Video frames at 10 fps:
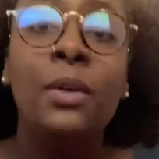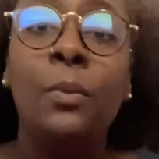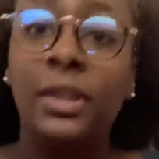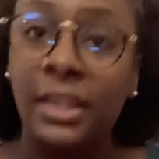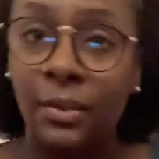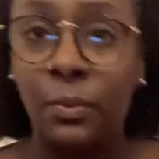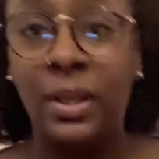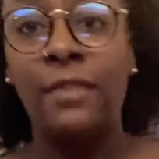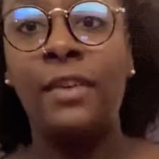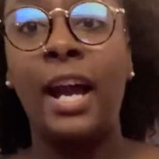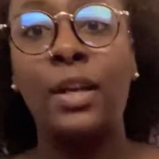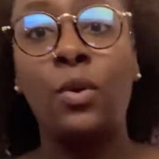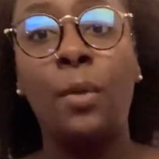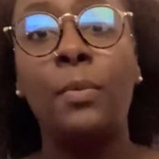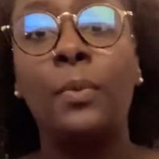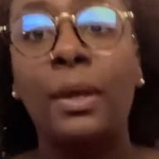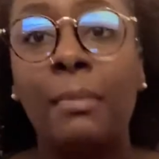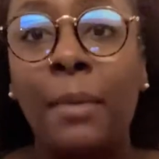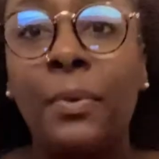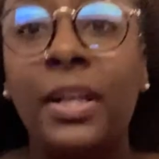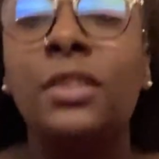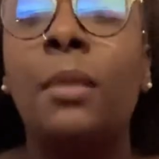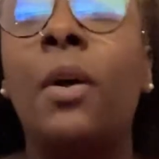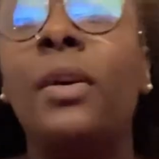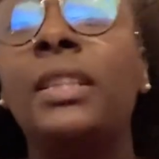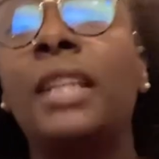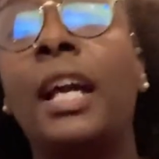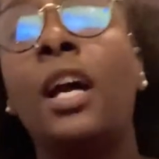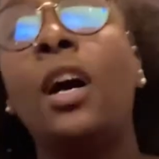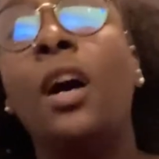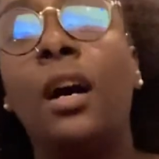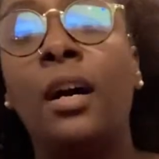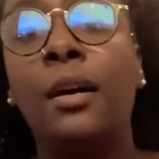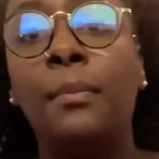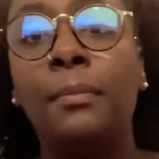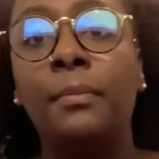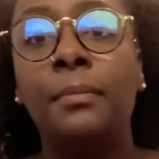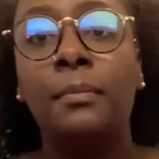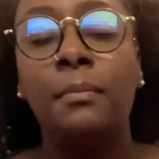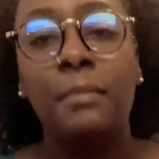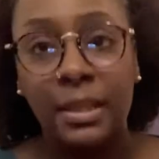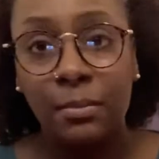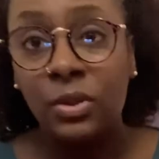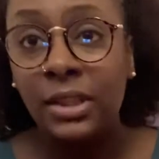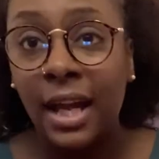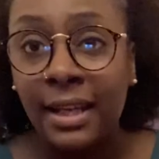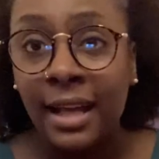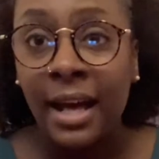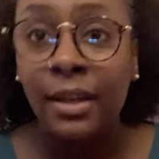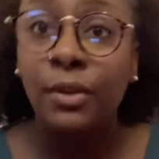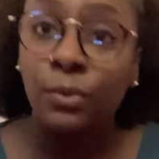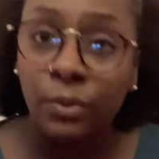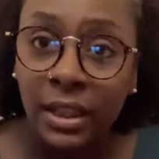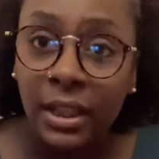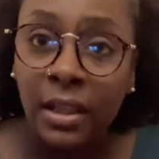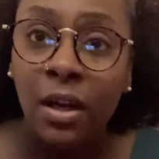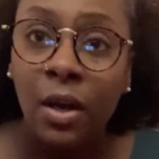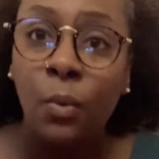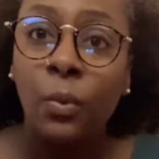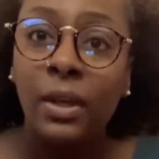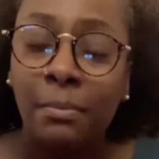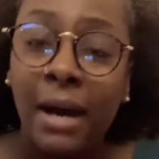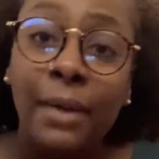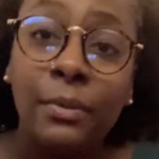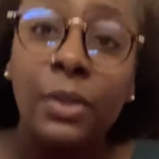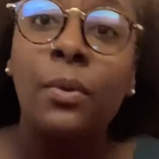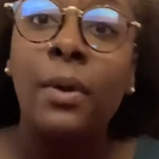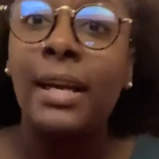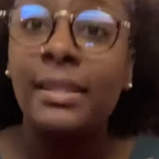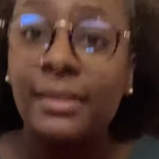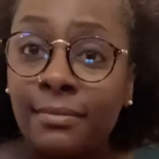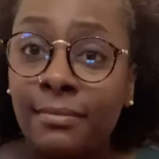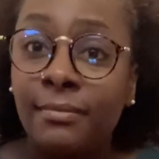whenever I incorporate my prayers, I'm always like, may the Most High God agree with my request.